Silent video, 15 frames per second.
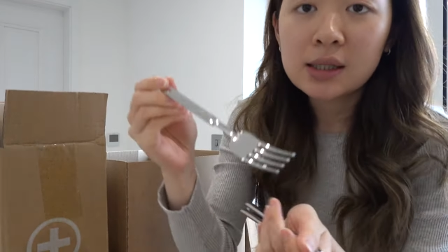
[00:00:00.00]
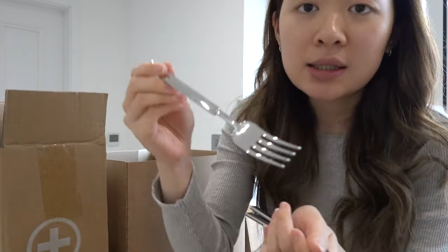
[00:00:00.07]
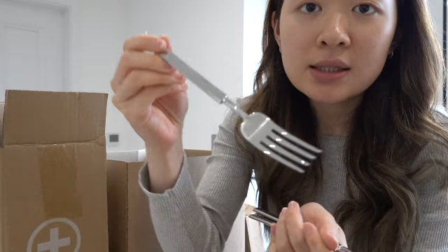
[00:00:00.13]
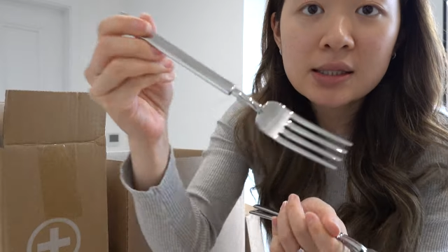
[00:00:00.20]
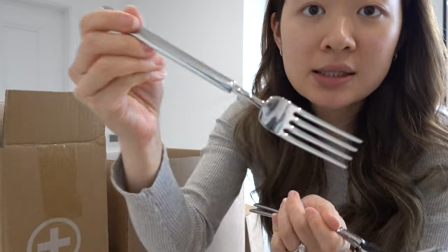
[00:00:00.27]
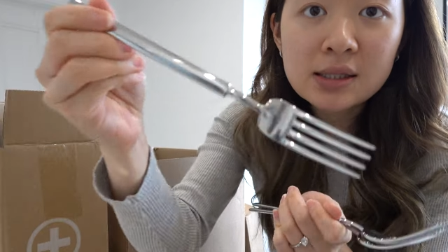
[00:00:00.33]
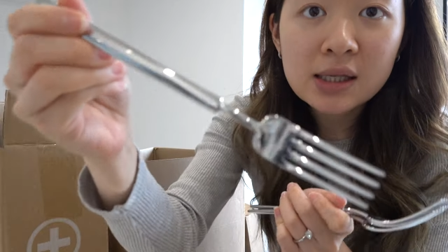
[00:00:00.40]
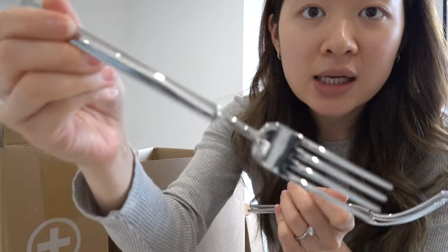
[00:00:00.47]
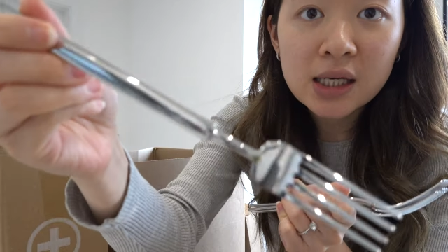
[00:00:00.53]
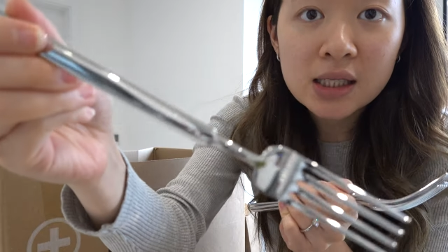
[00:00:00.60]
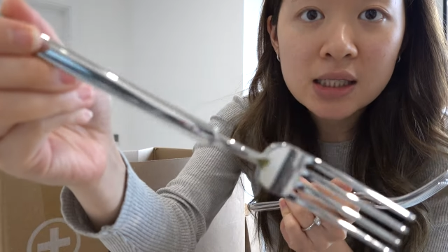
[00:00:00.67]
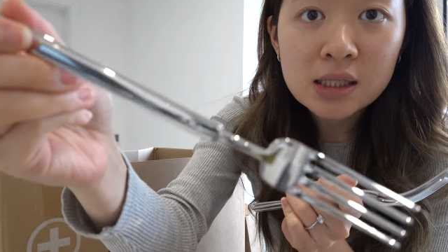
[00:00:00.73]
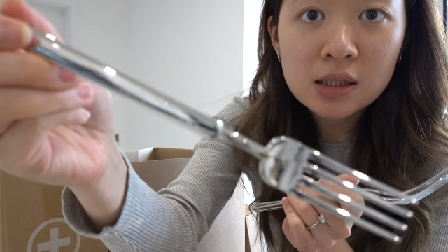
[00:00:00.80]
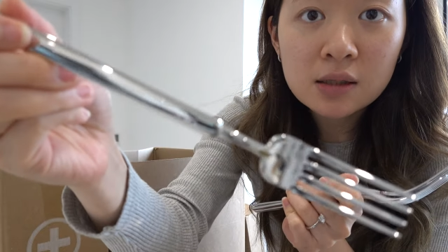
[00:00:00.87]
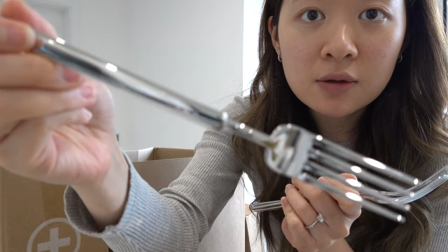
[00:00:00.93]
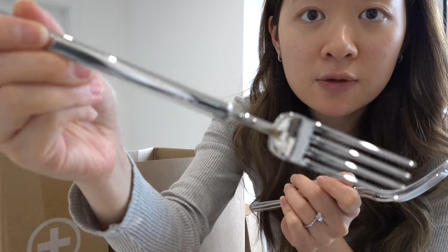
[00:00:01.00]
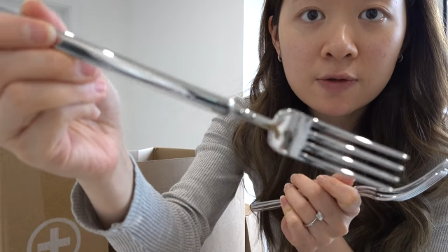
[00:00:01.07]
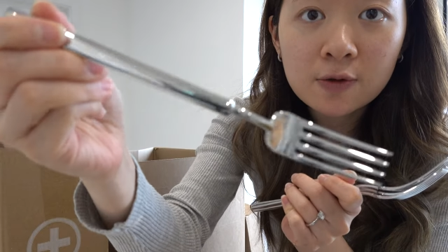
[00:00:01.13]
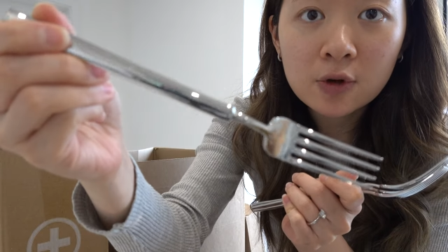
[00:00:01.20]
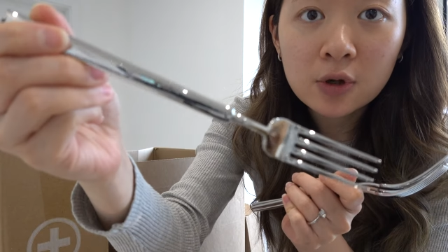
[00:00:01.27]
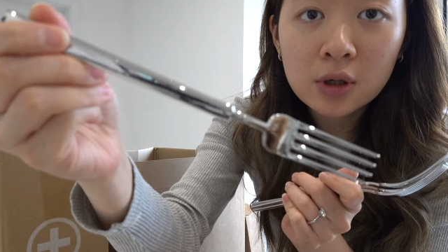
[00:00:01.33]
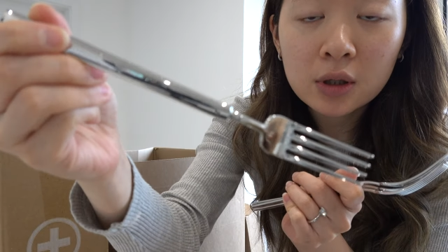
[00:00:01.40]
this nice
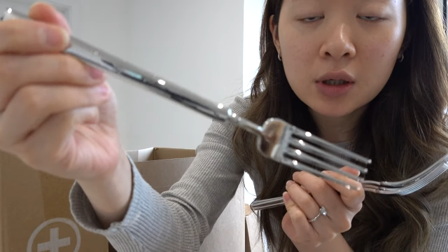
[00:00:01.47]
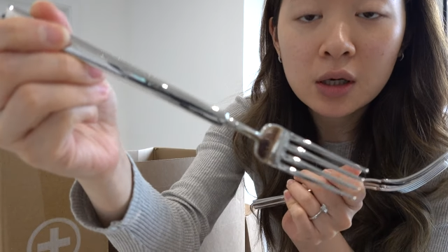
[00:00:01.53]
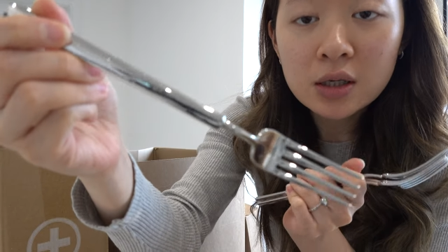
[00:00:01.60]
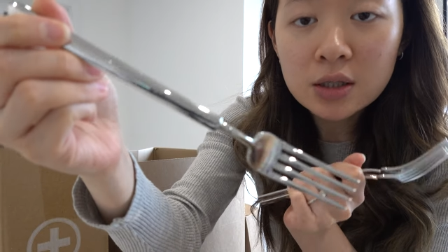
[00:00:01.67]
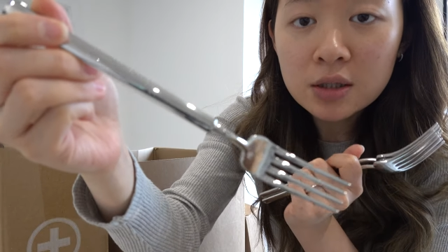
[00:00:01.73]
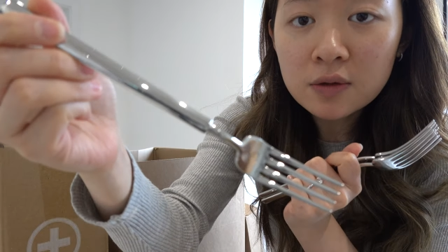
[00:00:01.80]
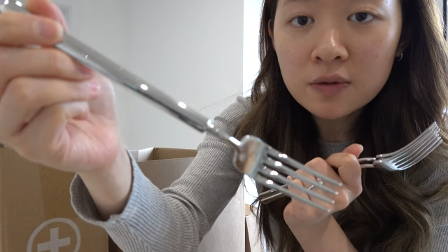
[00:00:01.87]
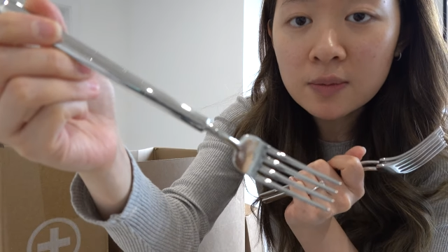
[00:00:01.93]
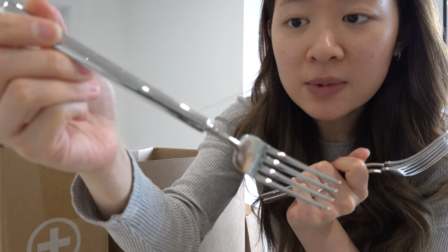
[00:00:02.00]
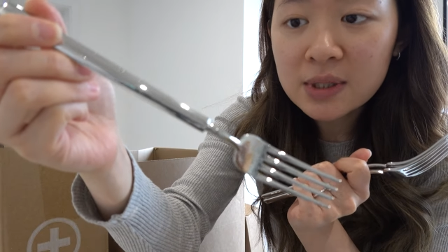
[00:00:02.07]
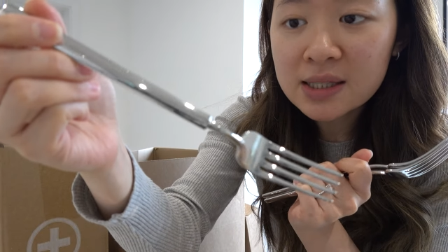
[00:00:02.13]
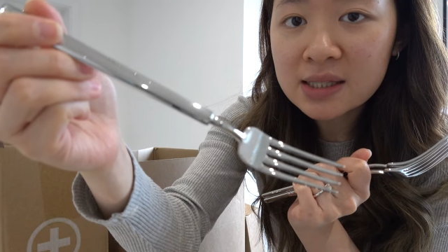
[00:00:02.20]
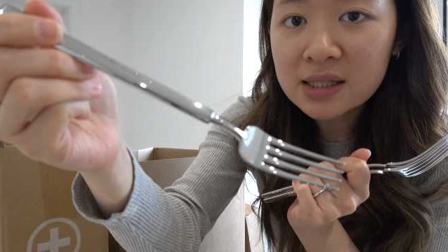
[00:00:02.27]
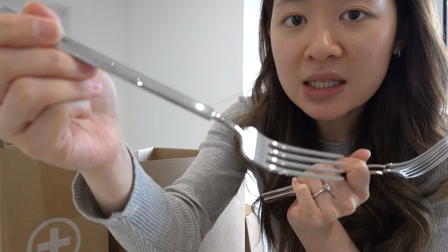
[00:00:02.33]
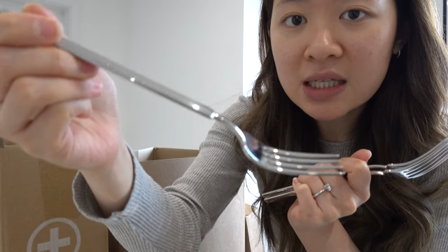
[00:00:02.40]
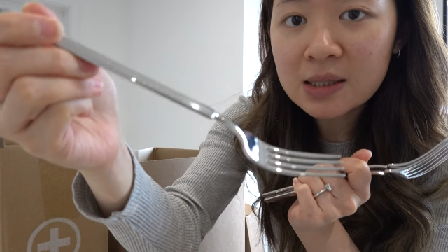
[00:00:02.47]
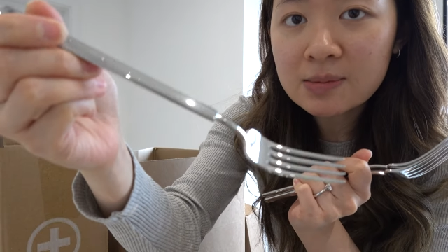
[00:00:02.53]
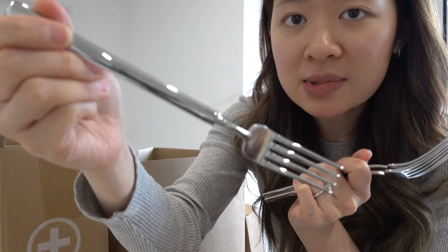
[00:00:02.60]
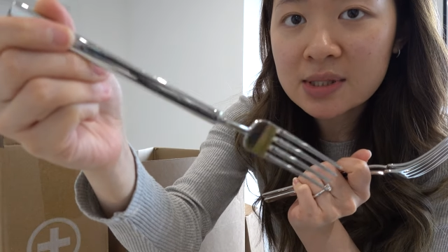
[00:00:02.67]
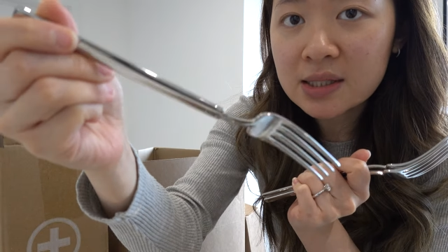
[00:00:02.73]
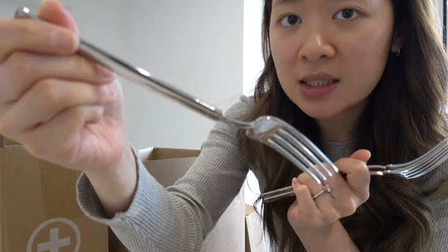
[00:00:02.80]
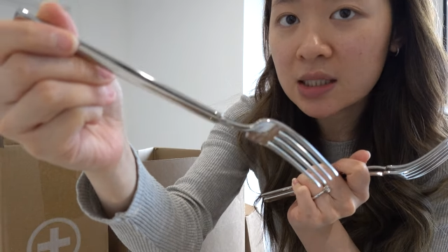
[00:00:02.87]
fork, also from the
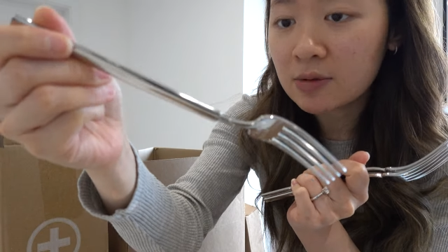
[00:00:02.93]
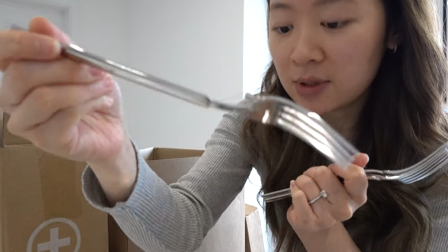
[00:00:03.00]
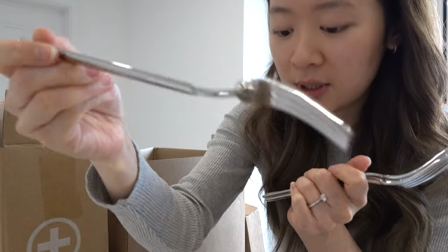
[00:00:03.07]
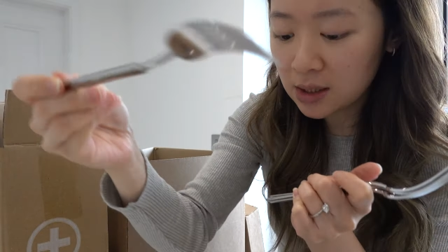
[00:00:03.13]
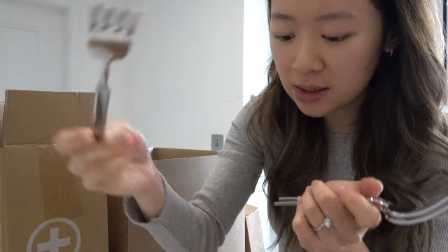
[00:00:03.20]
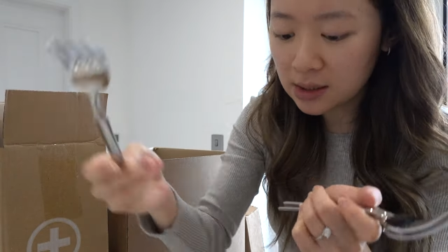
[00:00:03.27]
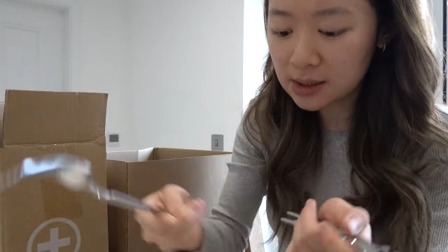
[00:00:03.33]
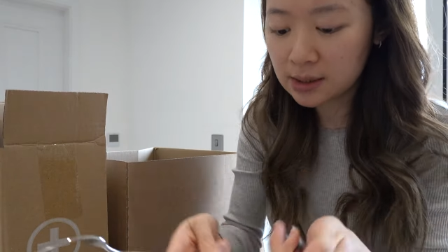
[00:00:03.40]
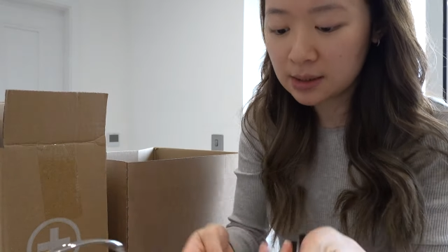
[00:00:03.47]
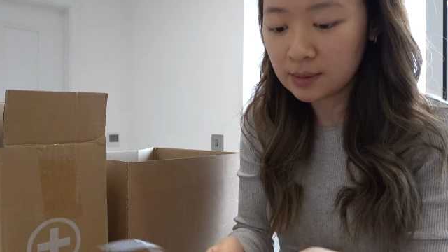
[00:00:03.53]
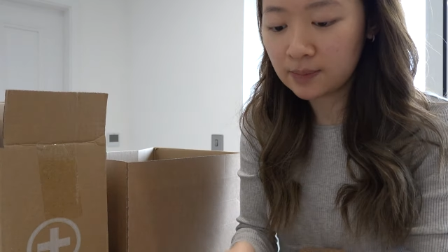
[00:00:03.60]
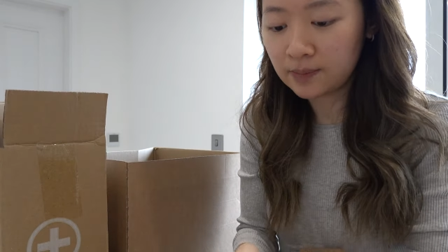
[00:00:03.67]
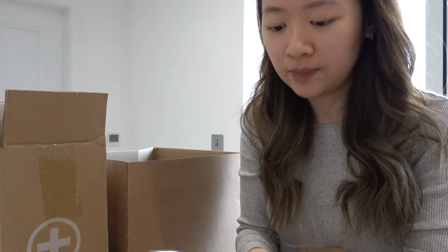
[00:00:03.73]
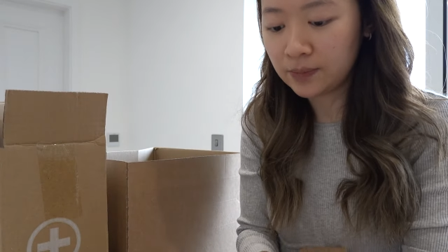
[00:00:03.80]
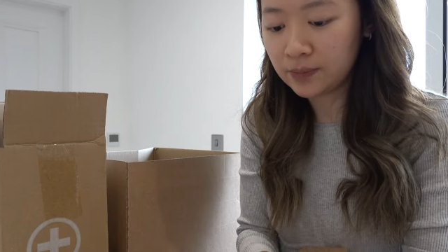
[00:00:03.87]
same series.